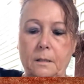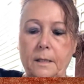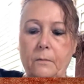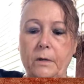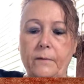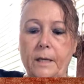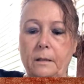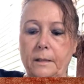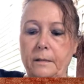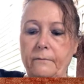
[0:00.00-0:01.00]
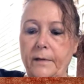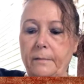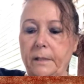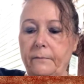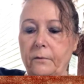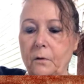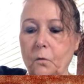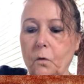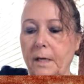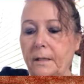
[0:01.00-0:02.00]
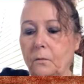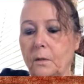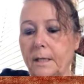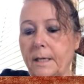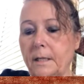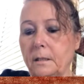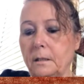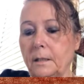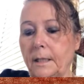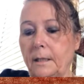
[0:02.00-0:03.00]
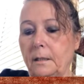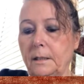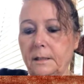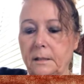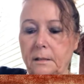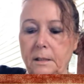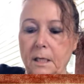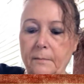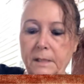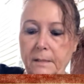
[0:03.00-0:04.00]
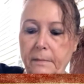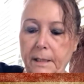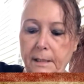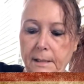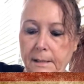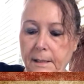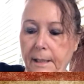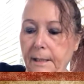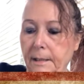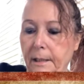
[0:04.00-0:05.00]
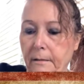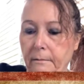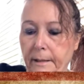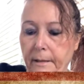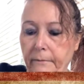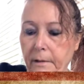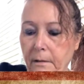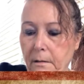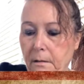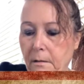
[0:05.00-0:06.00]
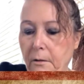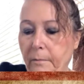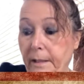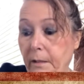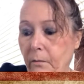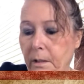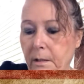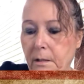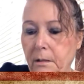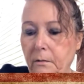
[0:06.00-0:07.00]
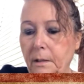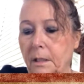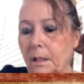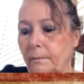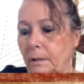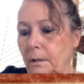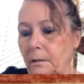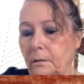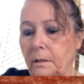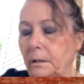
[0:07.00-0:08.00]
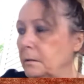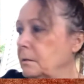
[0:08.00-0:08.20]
that we've held in the family for quite a while, and it's time somebody decided to get rid of it. Nobody wanted to do it. I'm going to do it.